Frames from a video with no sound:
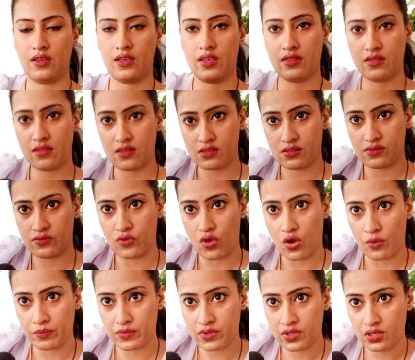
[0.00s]
in this
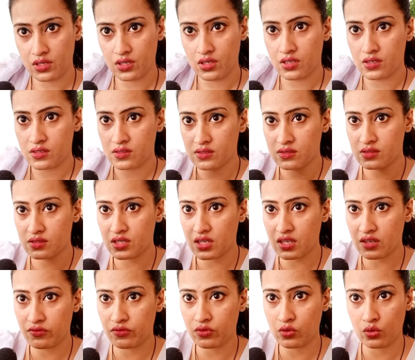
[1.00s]
form. See
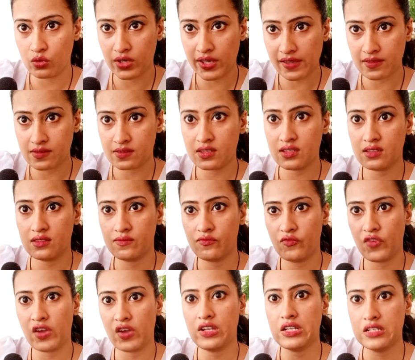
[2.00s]
if you can see,
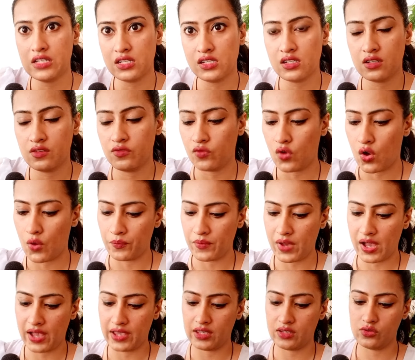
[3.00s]
very little form.
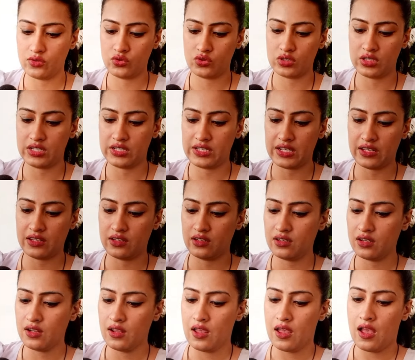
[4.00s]
I usually take
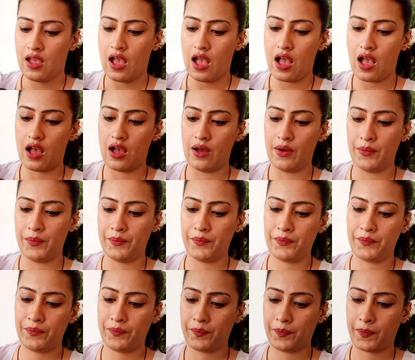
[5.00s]
it out.
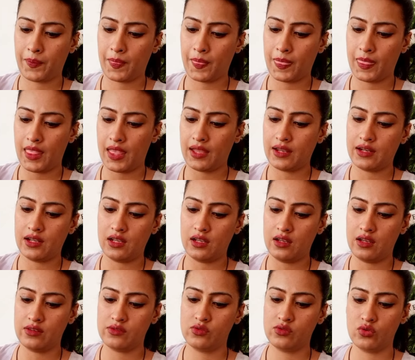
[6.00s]

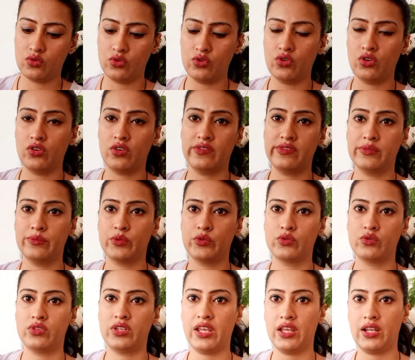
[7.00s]
So you're not supposed
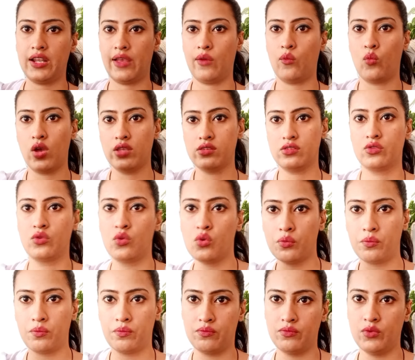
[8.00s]
to take like one
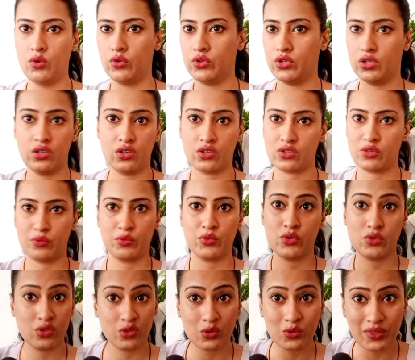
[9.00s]
scoop. No, you're not supposed
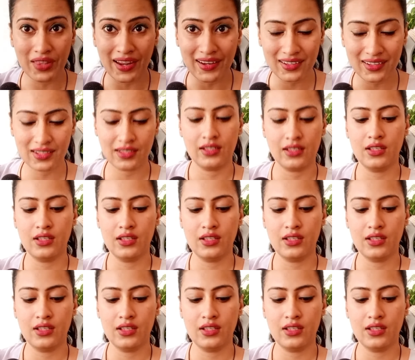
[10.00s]
to do that.